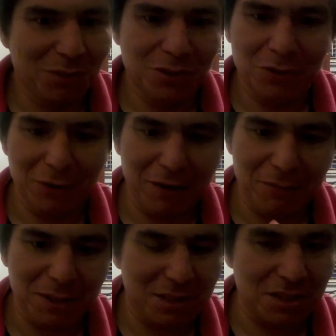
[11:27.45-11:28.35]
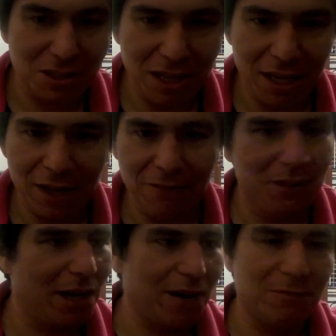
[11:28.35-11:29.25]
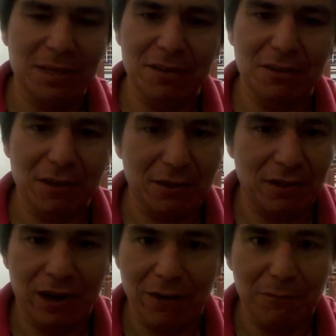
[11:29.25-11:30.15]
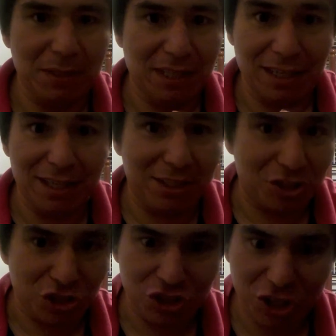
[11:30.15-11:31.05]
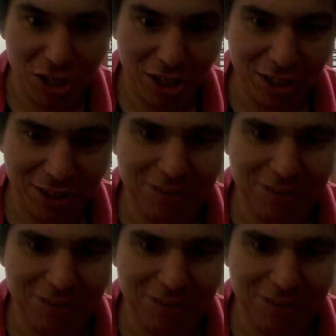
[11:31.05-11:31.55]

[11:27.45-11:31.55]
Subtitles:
they have been enslaved. They have been eating shit.